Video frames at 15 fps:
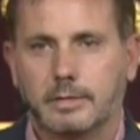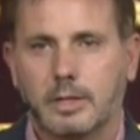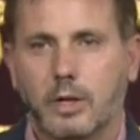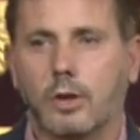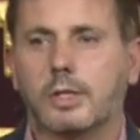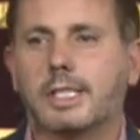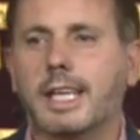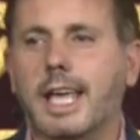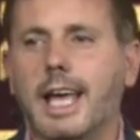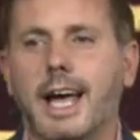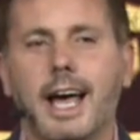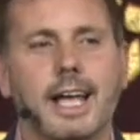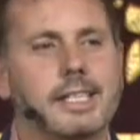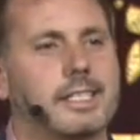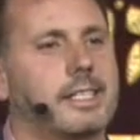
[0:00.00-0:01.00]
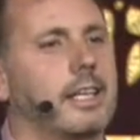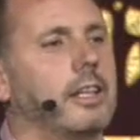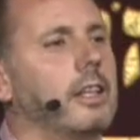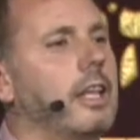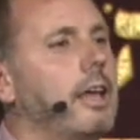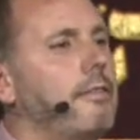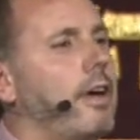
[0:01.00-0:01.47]
Hosea has to
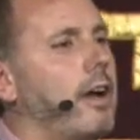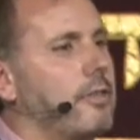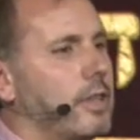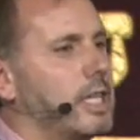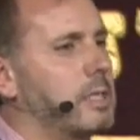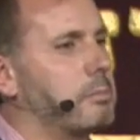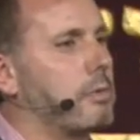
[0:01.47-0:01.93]
live out this